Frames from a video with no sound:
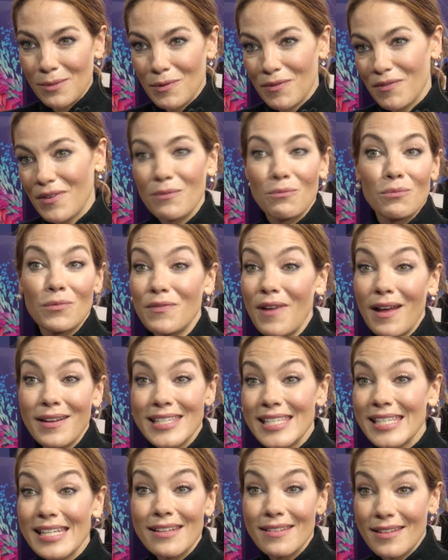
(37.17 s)
We've not
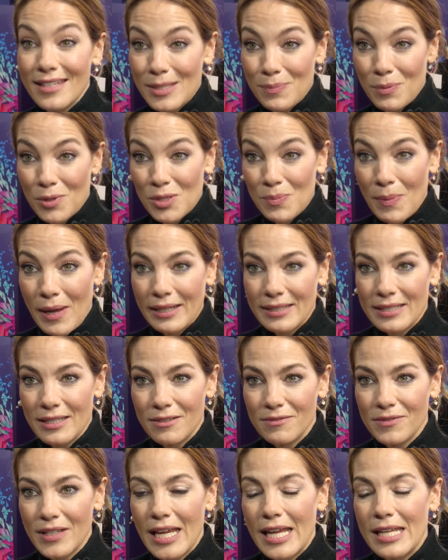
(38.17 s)
seen this
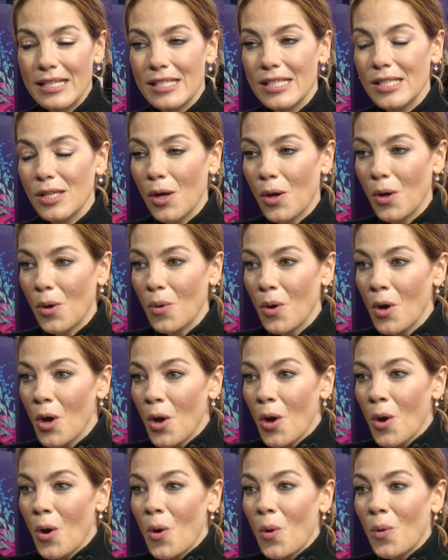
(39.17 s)
perspective, and so
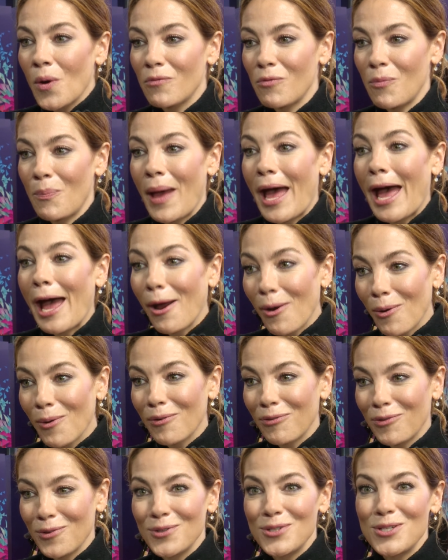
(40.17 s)
we have a
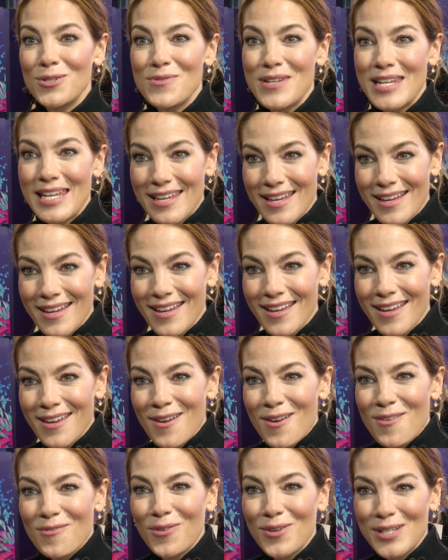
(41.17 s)
powerful and unique
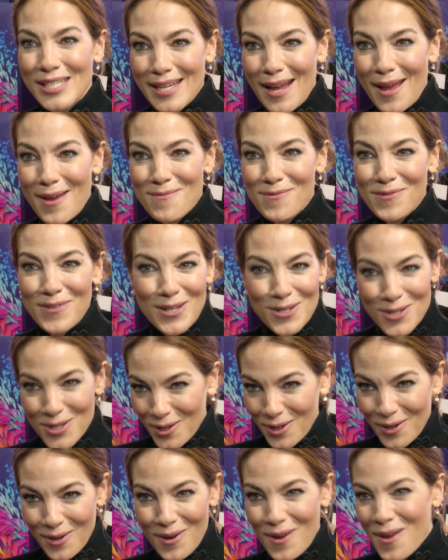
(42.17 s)
first-time
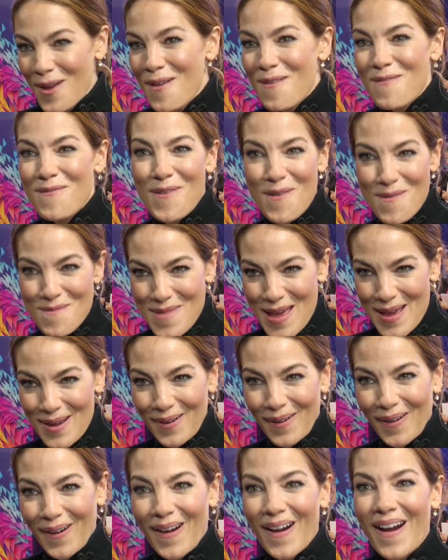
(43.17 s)
feature
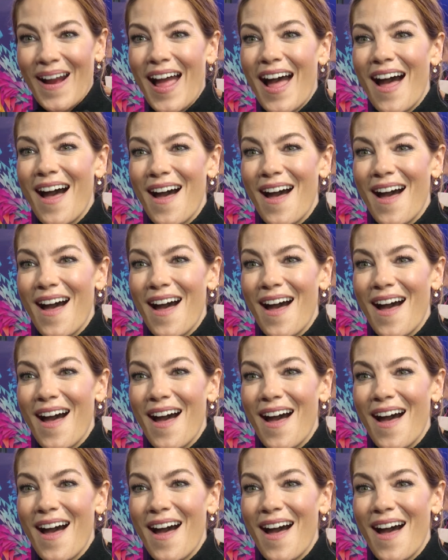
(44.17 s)
filmmaker